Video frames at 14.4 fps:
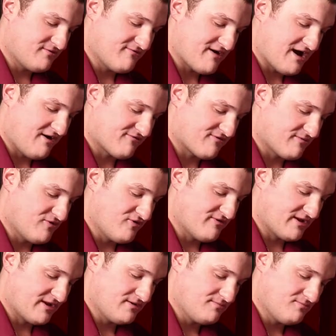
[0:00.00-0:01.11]
valve from
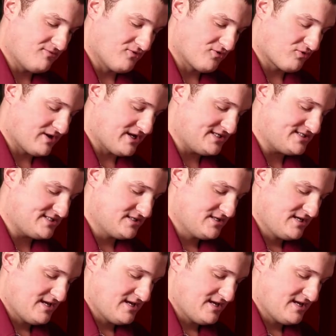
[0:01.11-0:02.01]
moving both ways,